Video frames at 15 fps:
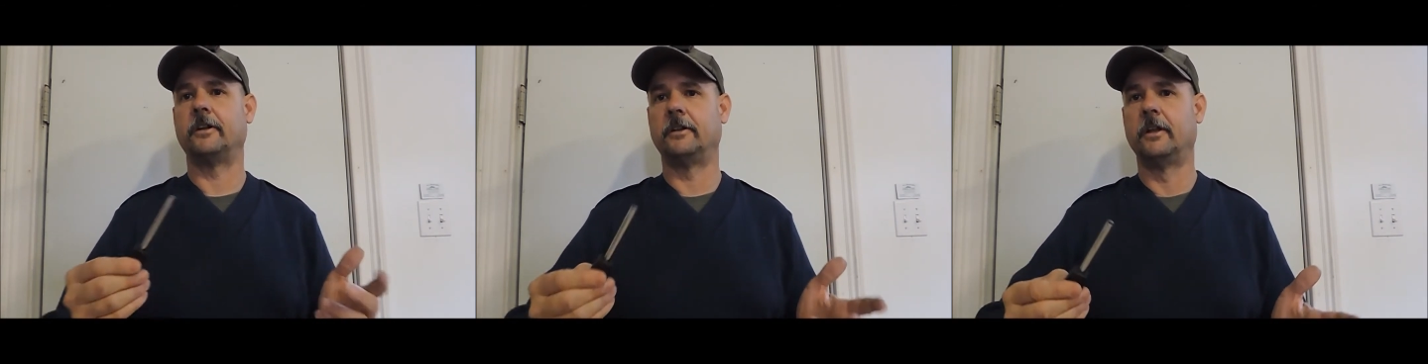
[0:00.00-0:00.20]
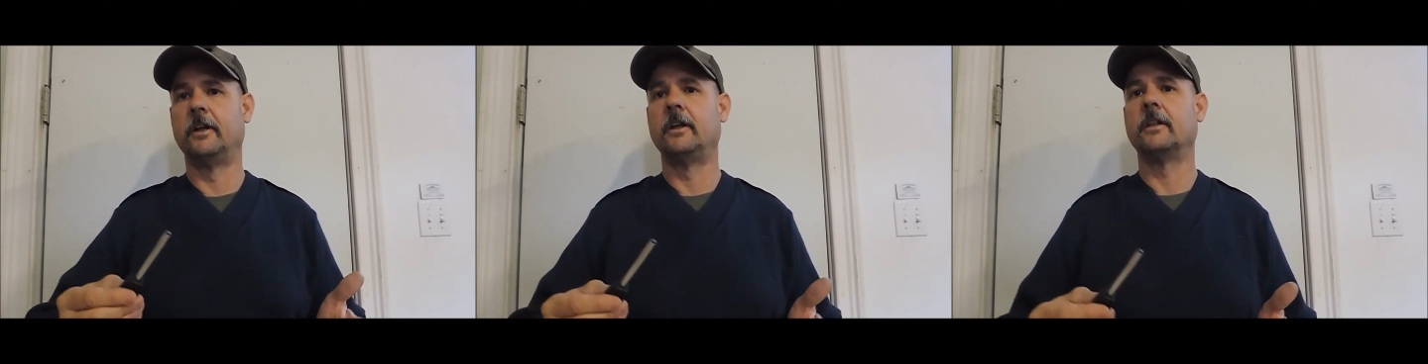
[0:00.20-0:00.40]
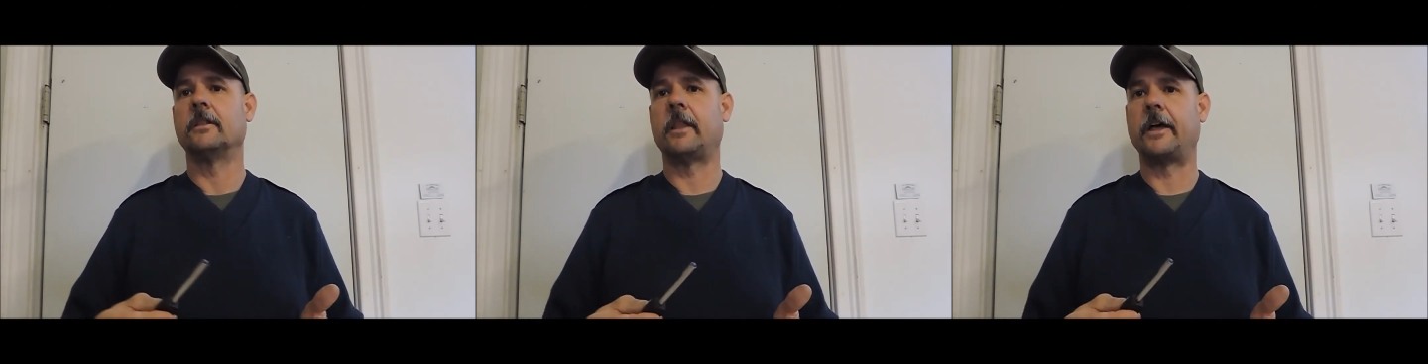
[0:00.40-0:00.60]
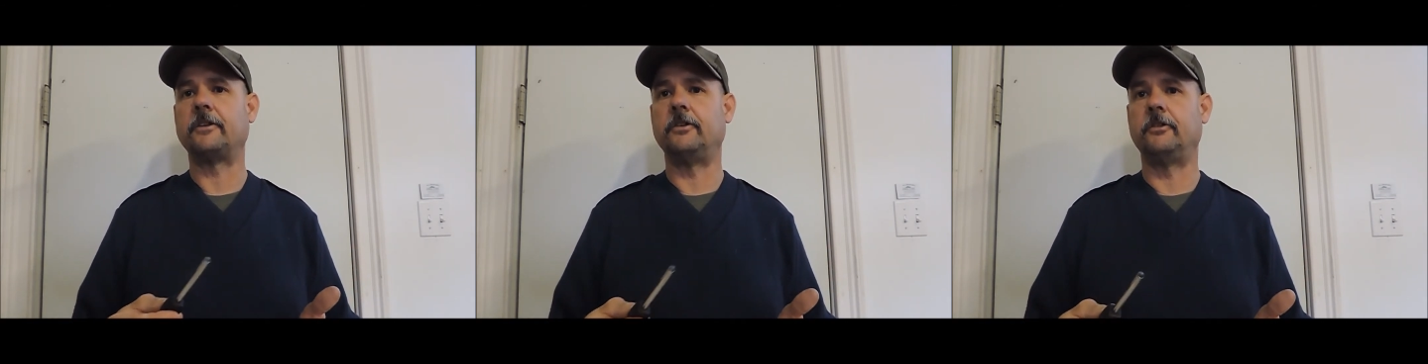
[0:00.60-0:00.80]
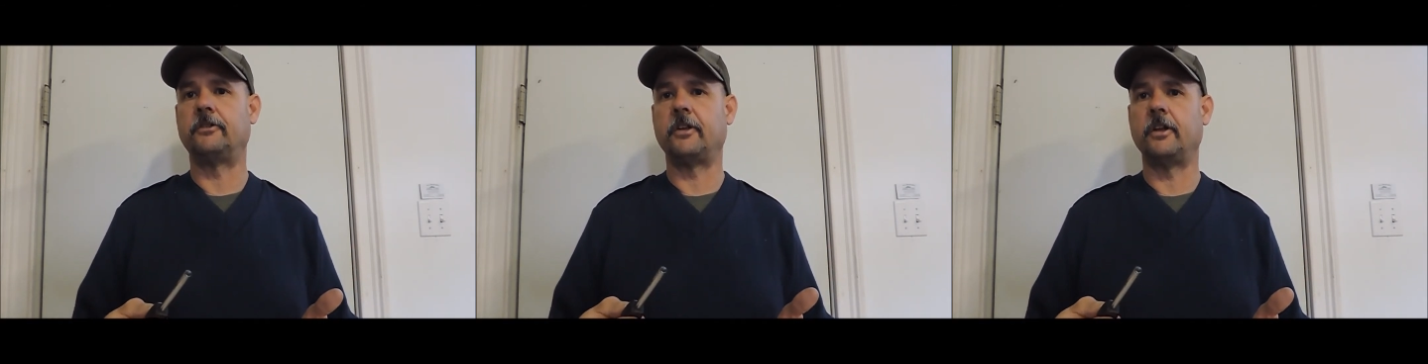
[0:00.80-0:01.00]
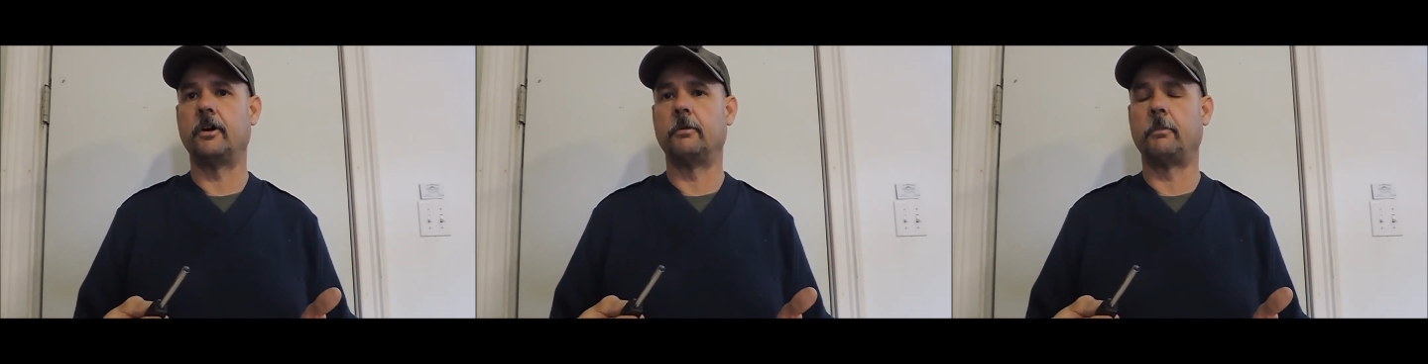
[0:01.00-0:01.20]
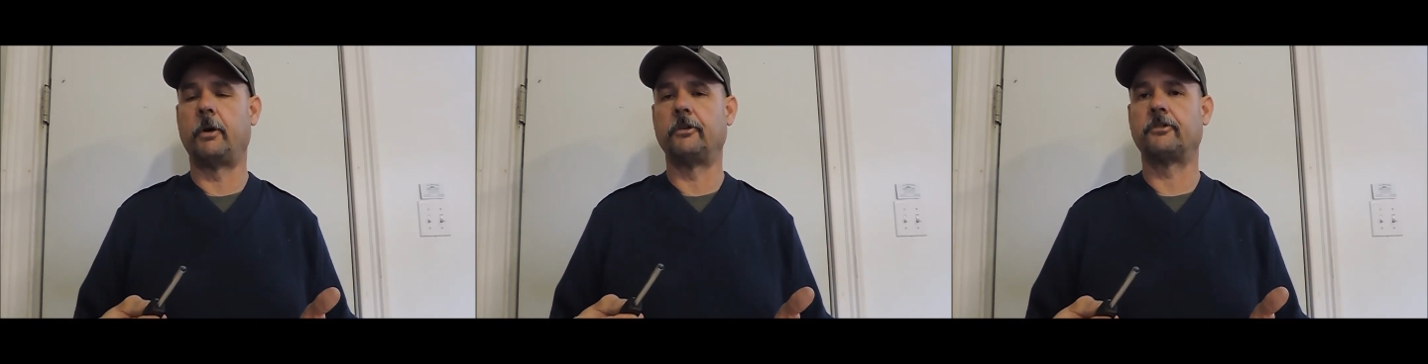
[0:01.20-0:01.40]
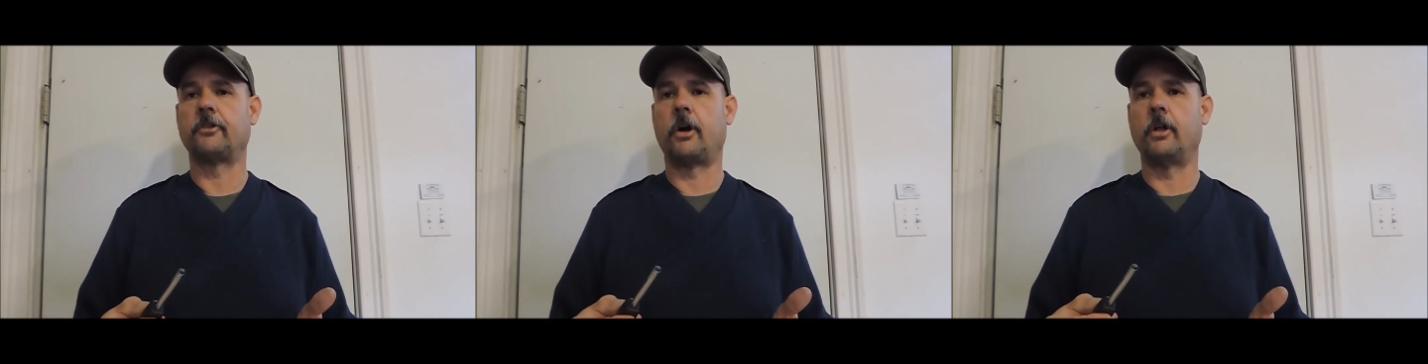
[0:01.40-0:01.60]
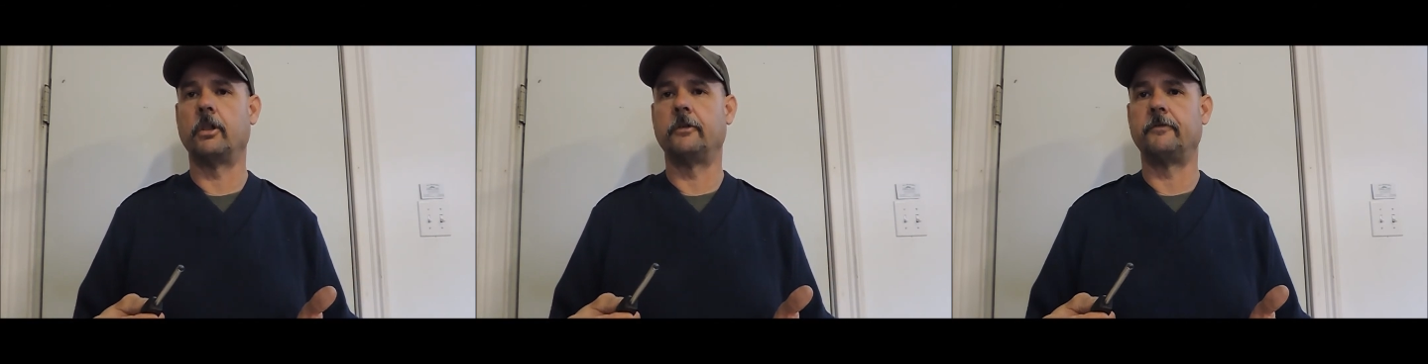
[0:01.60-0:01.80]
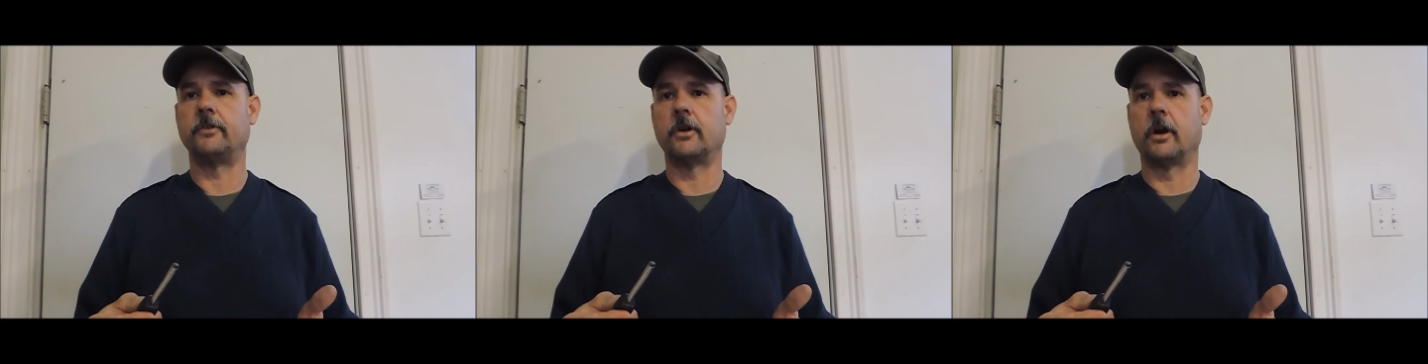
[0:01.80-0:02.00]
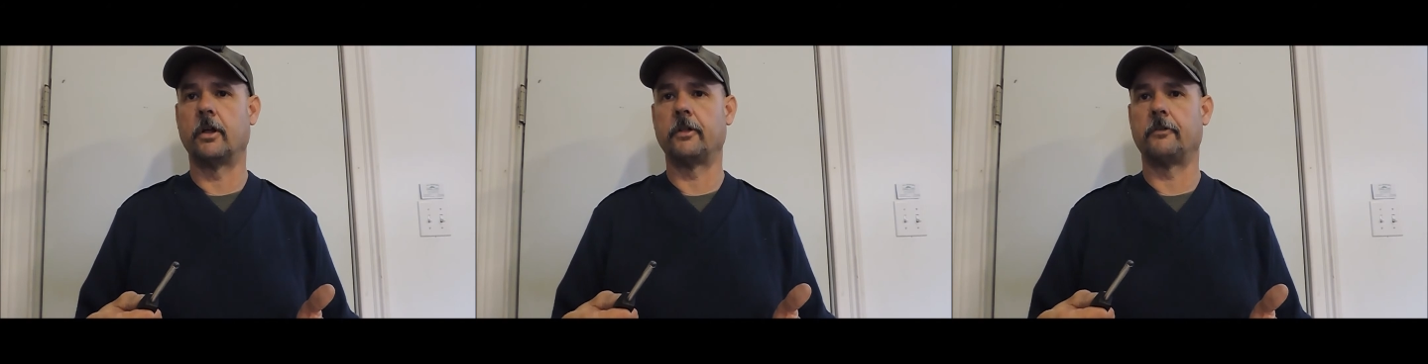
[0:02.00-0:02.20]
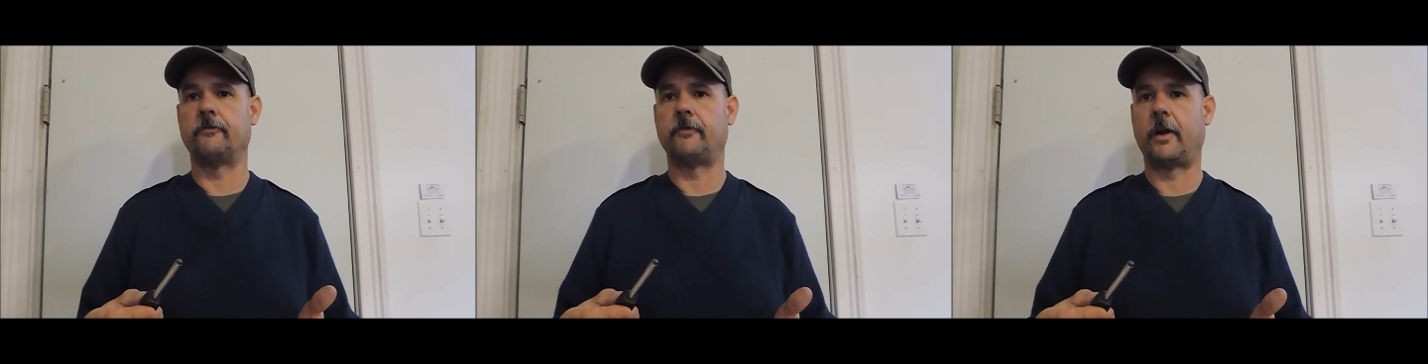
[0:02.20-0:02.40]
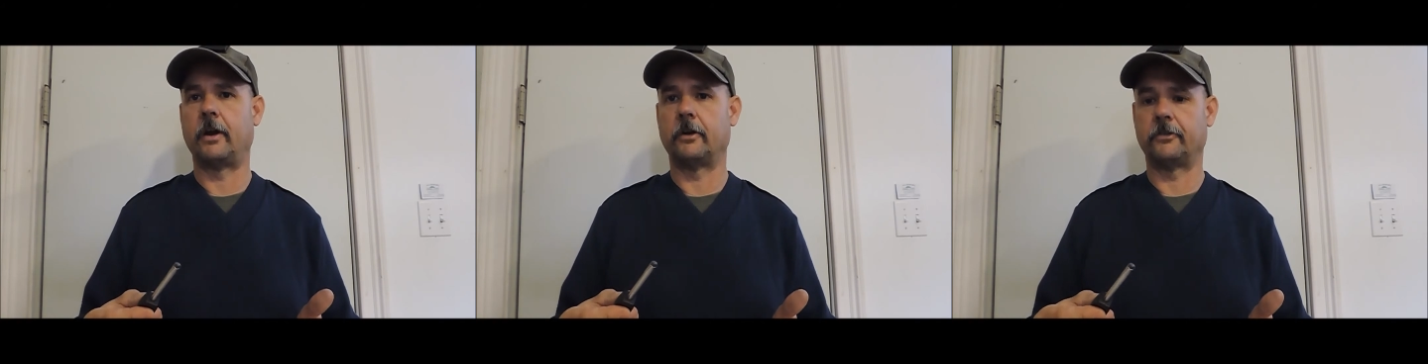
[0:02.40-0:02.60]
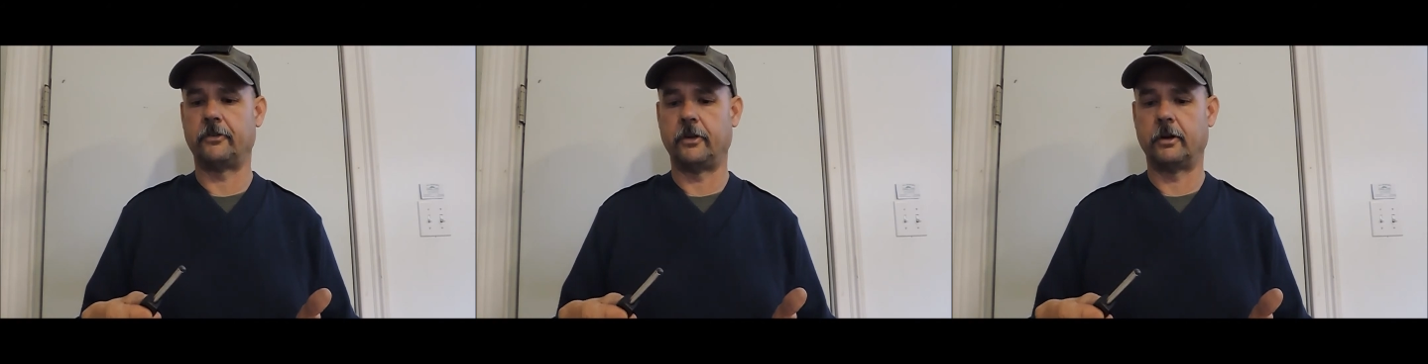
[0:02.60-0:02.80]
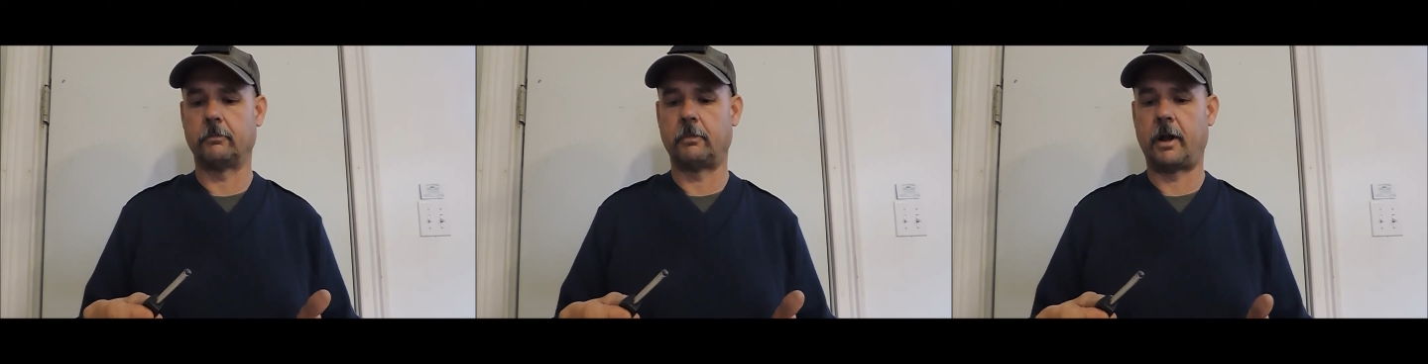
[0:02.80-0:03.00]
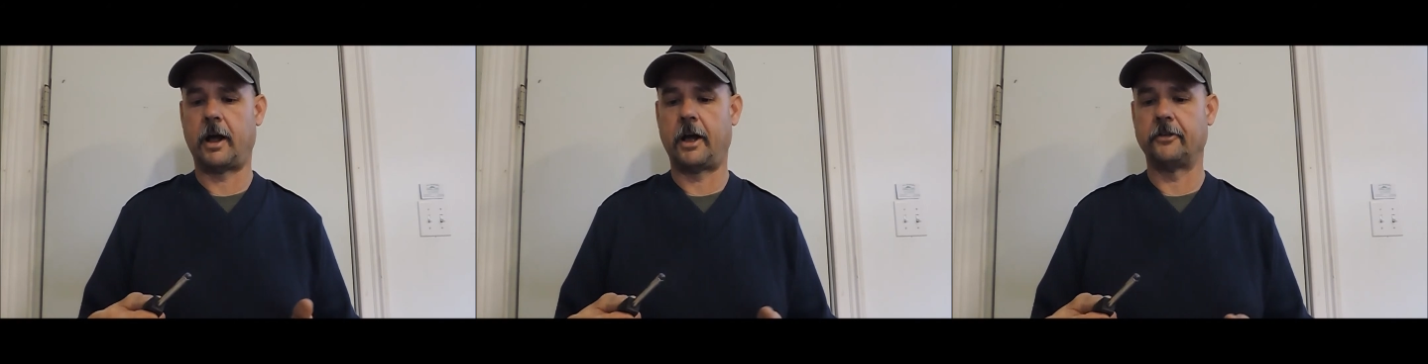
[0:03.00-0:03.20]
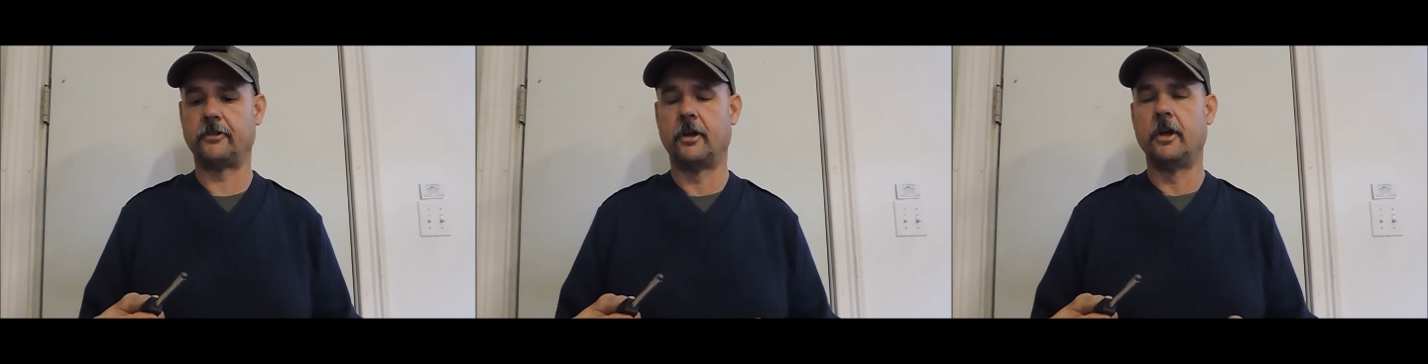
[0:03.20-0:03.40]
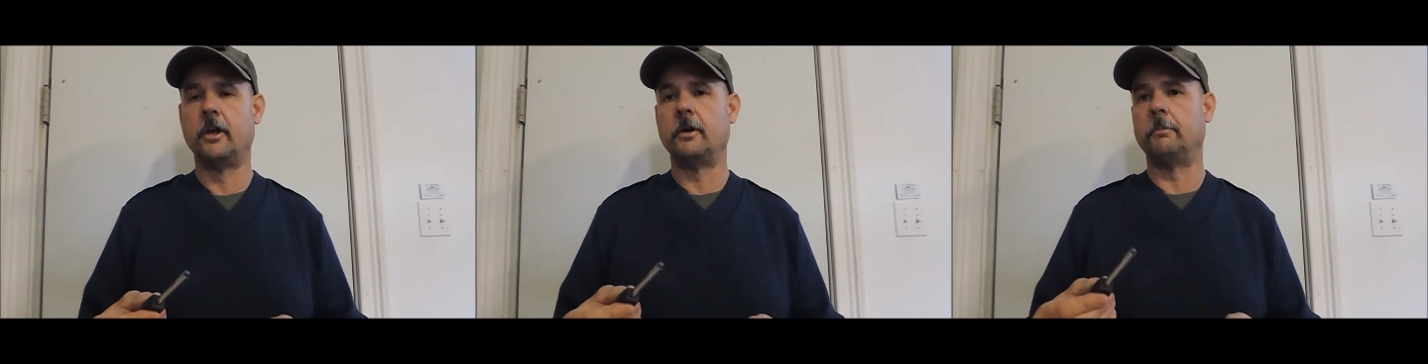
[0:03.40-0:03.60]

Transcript: and like you see on most all of your other ferrocerium rods.